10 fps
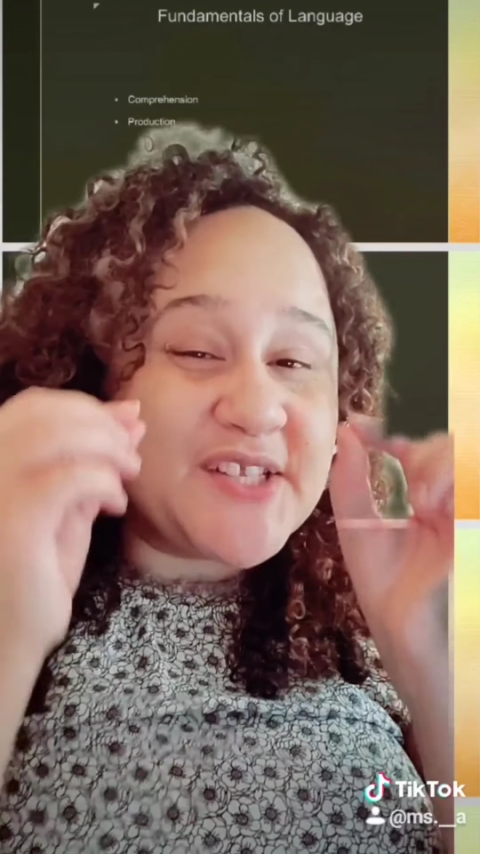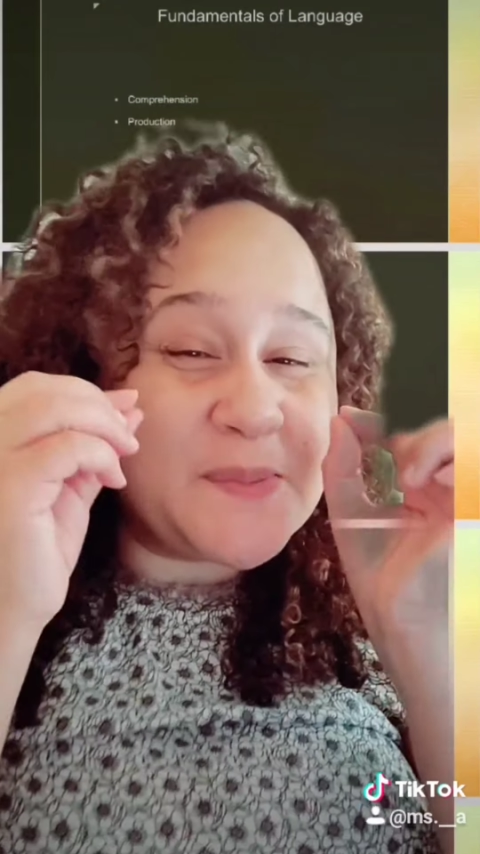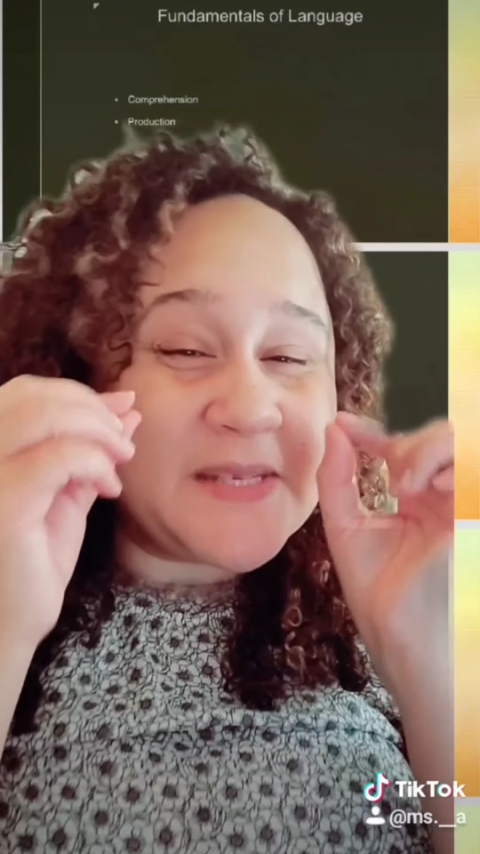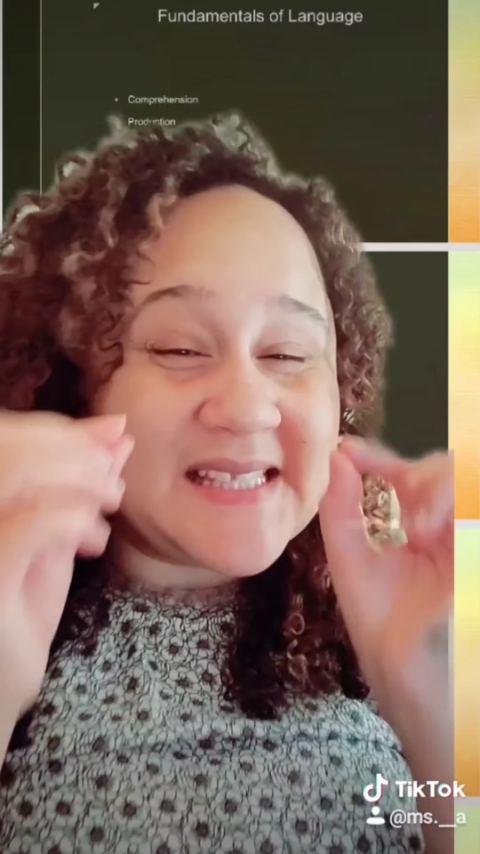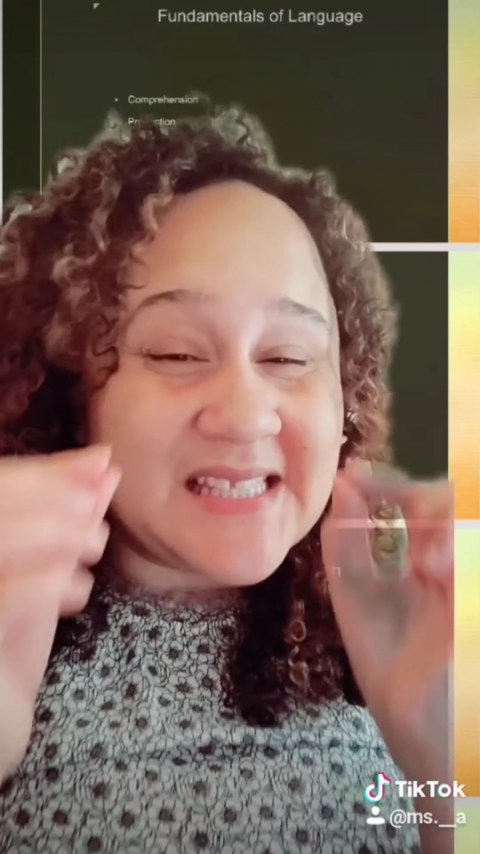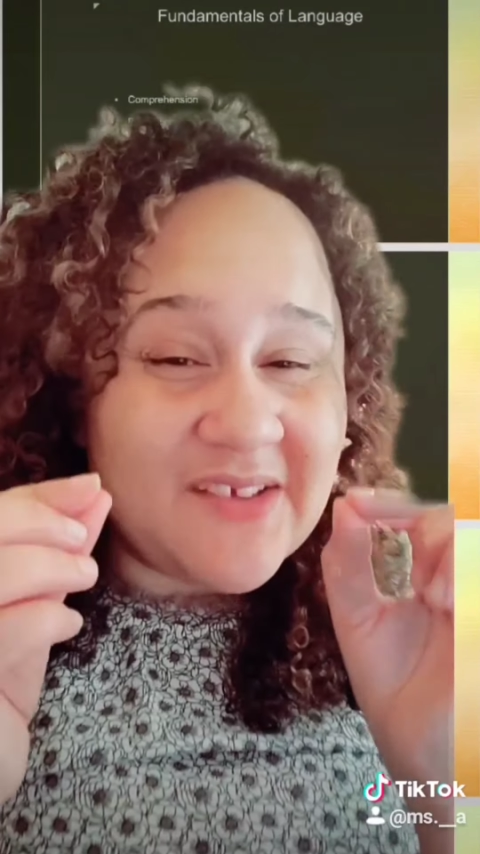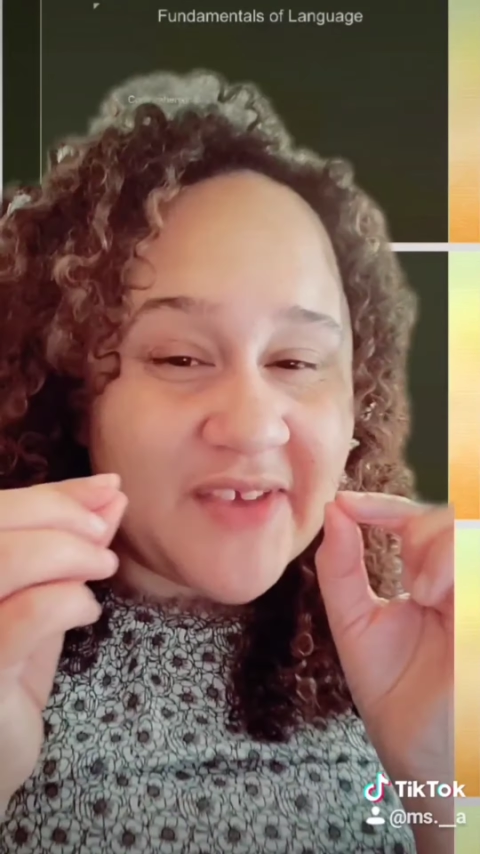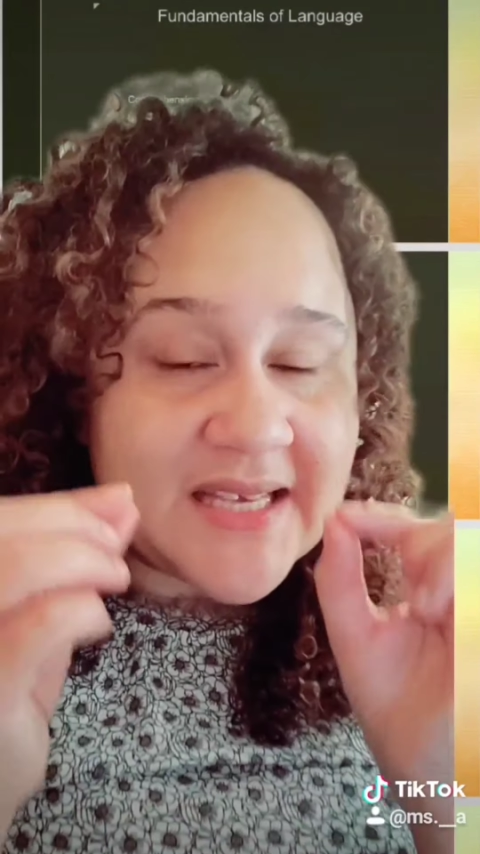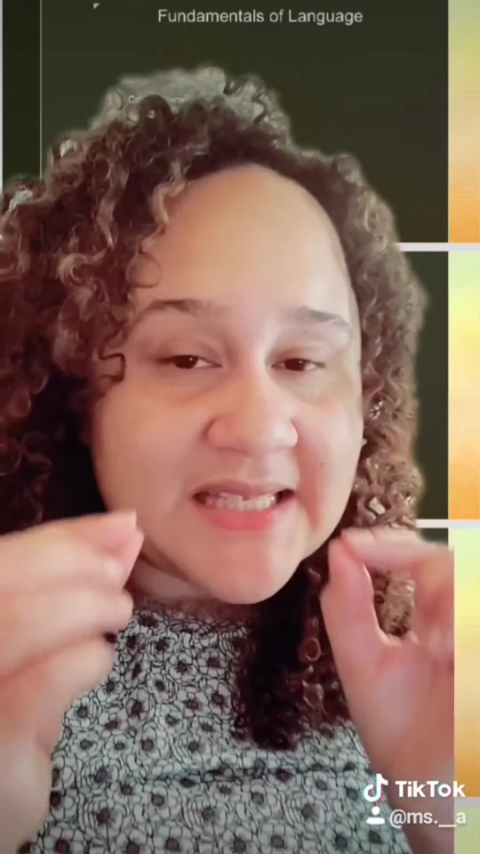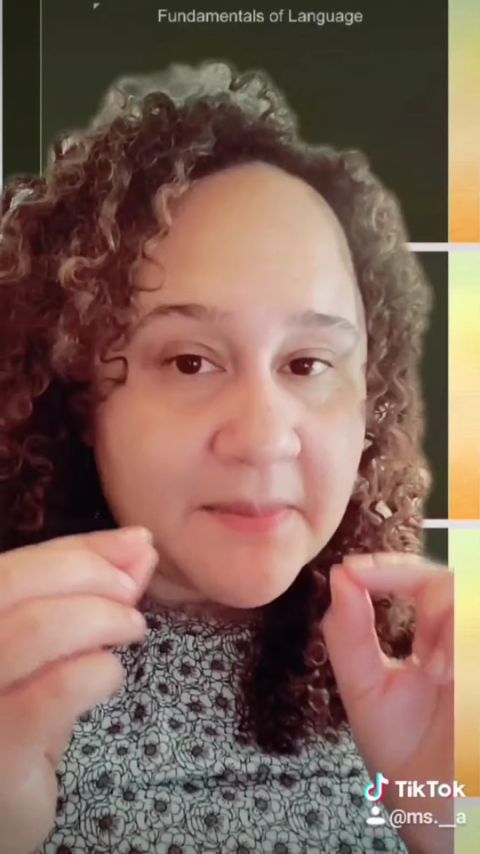
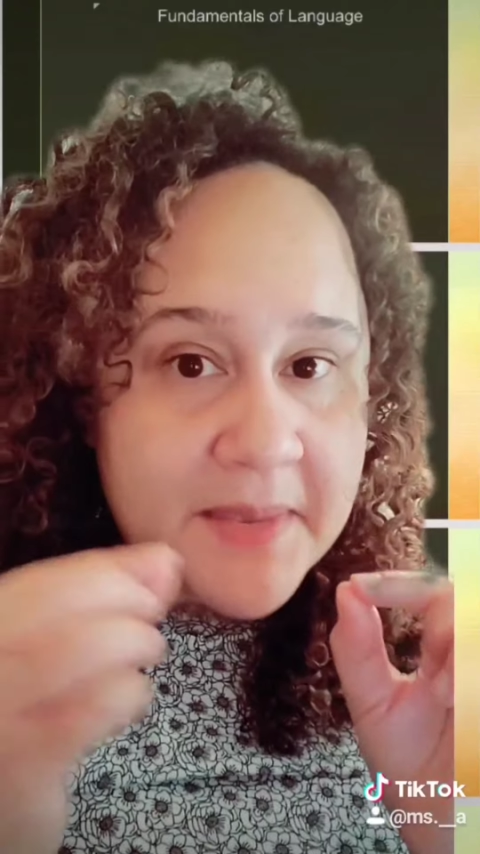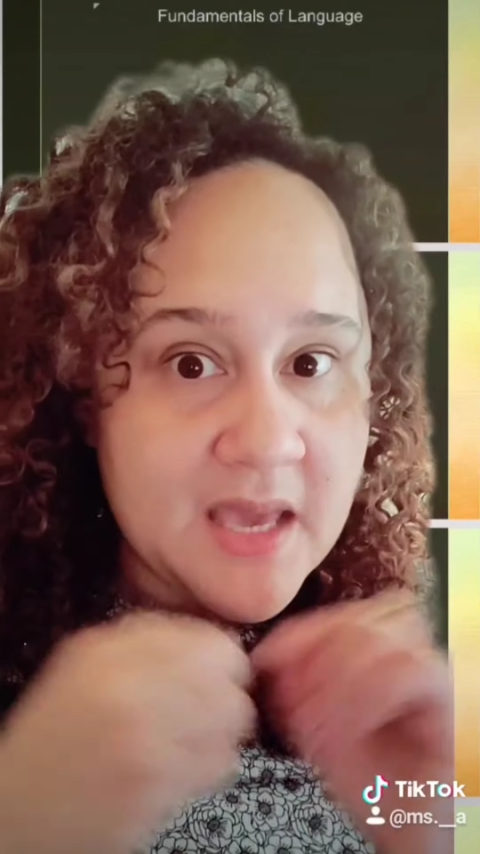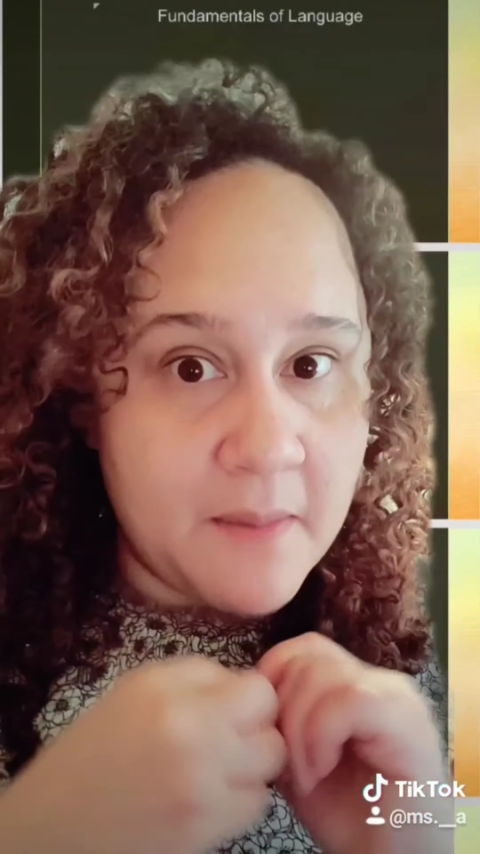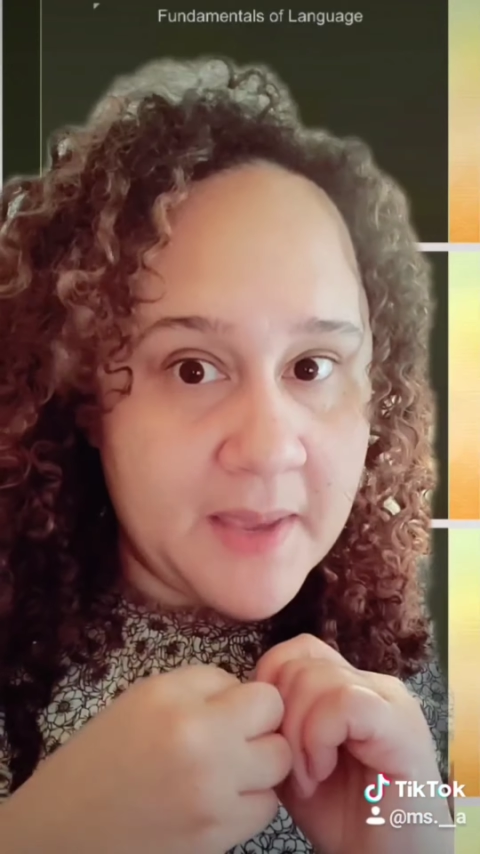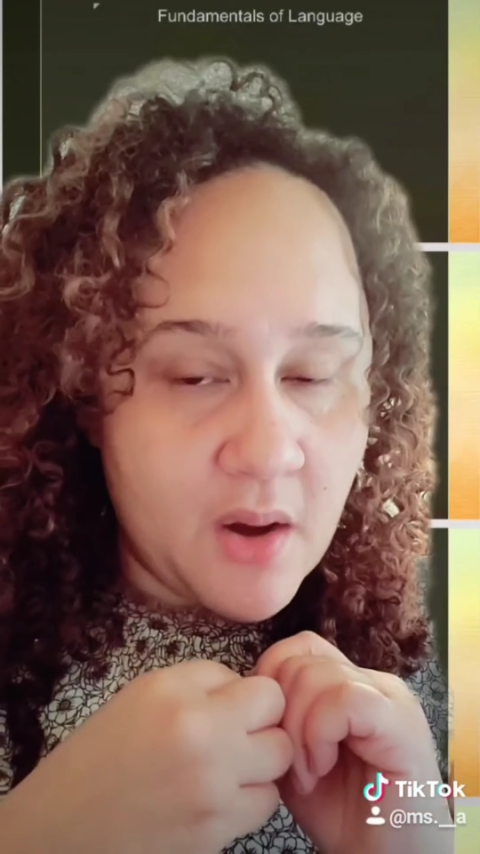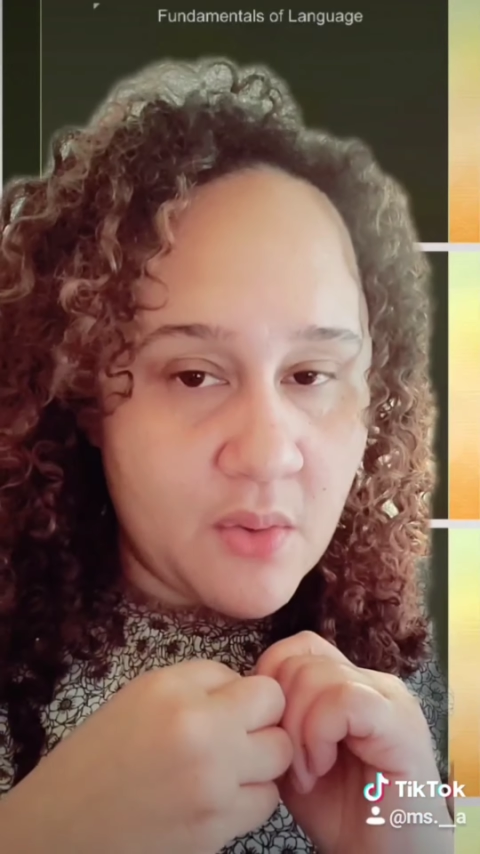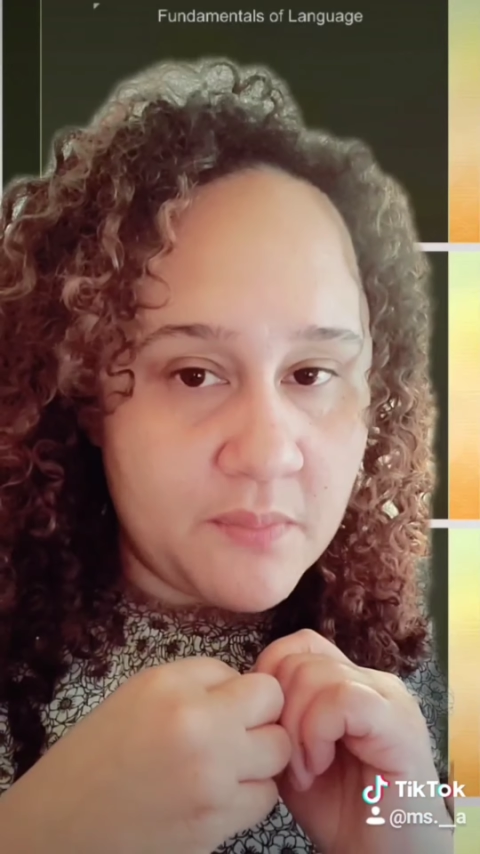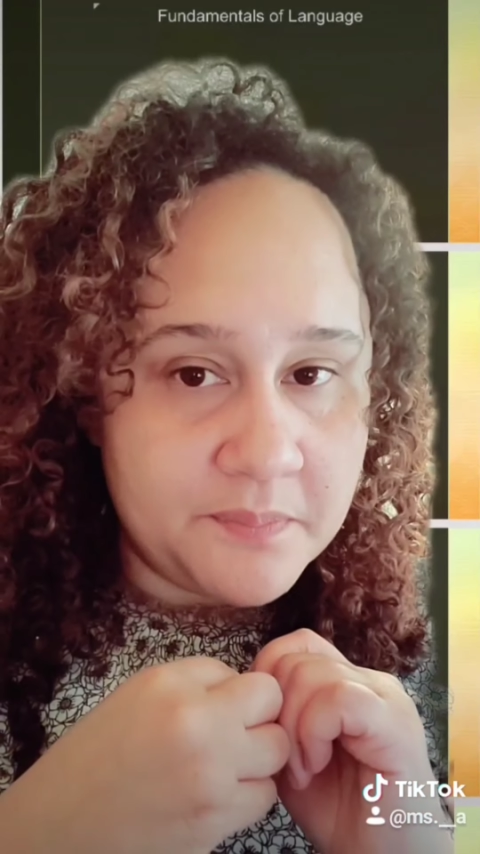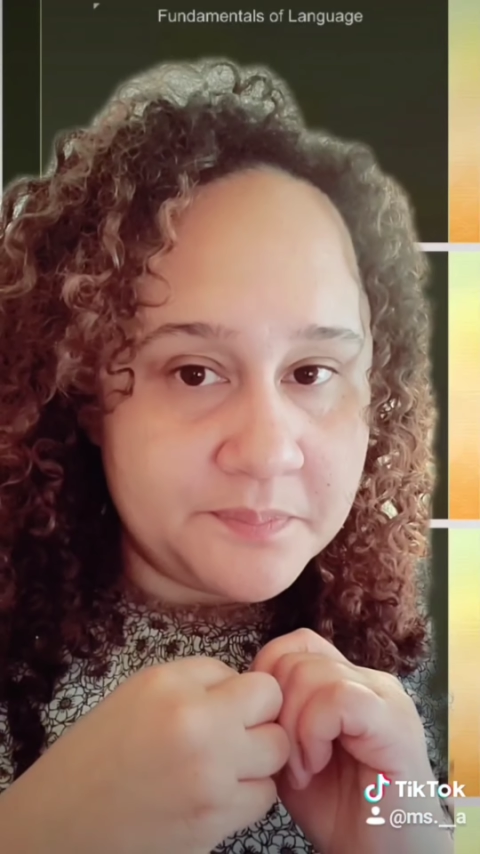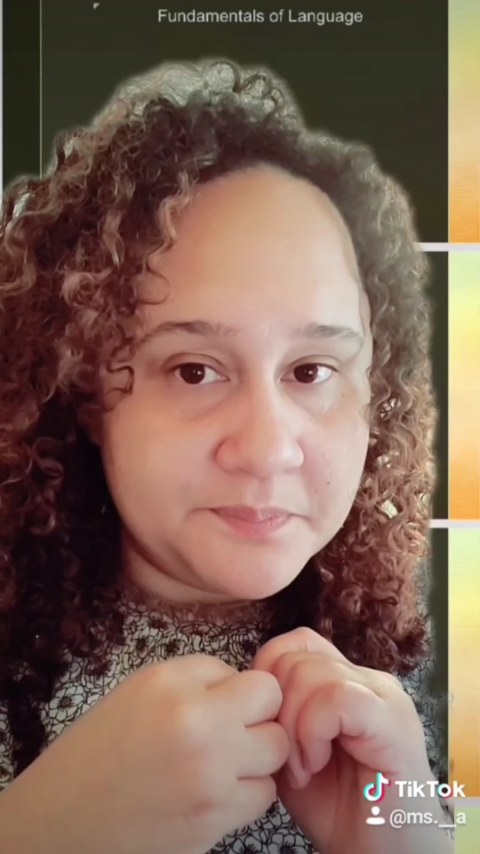specific sippy cup at
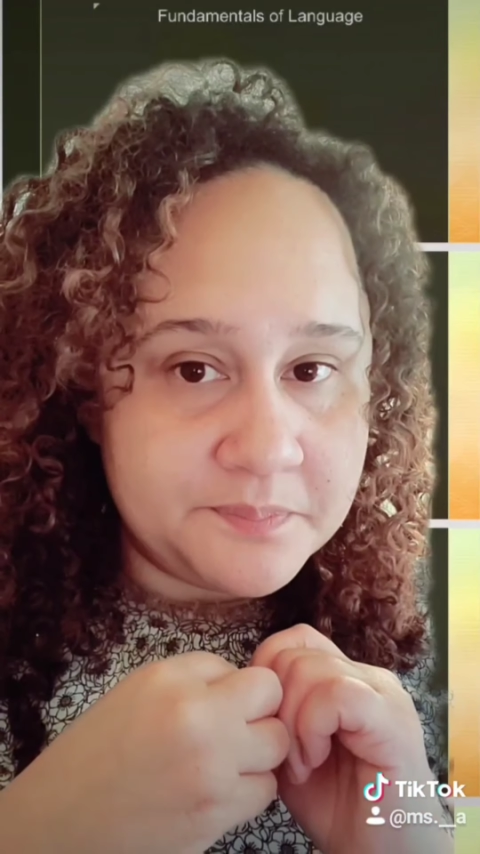home.